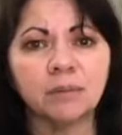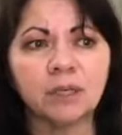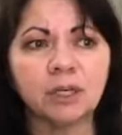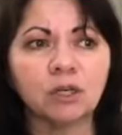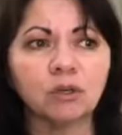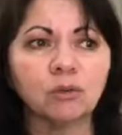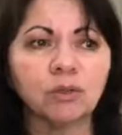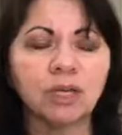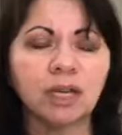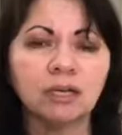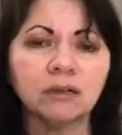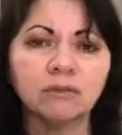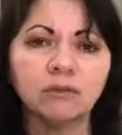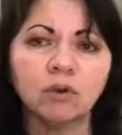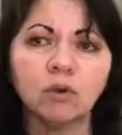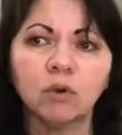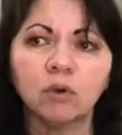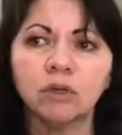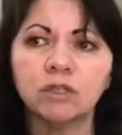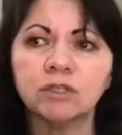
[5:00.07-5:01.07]
creative
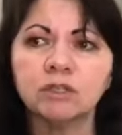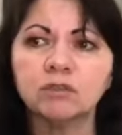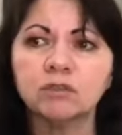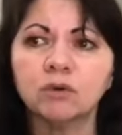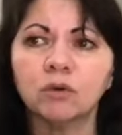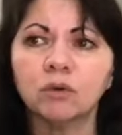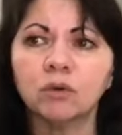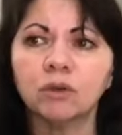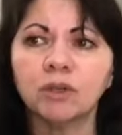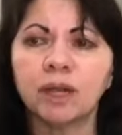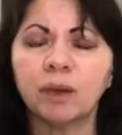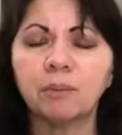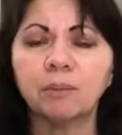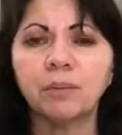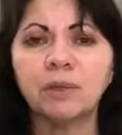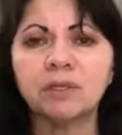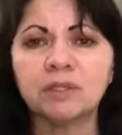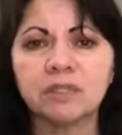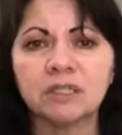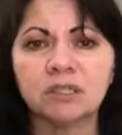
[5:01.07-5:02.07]
course or that
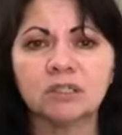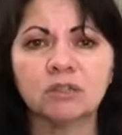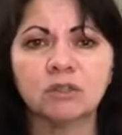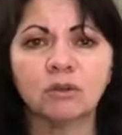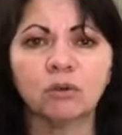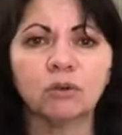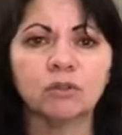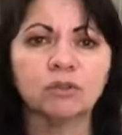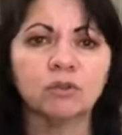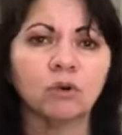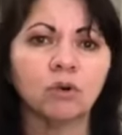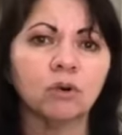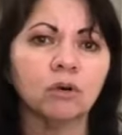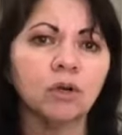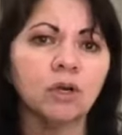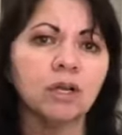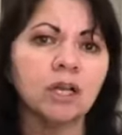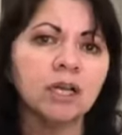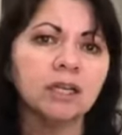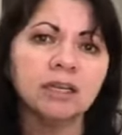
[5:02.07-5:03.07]
business course or
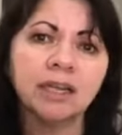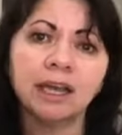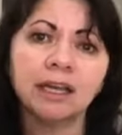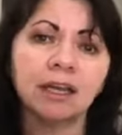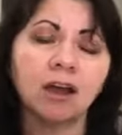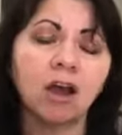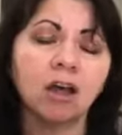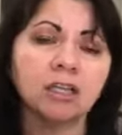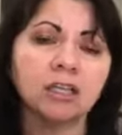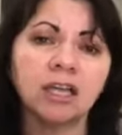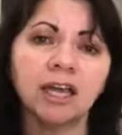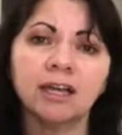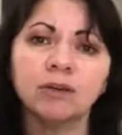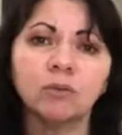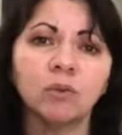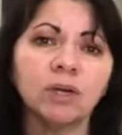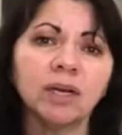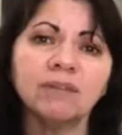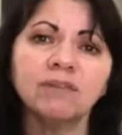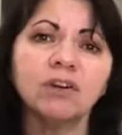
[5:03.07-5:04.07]
that online,
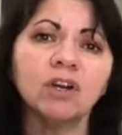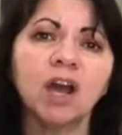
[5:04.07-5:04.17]
whatever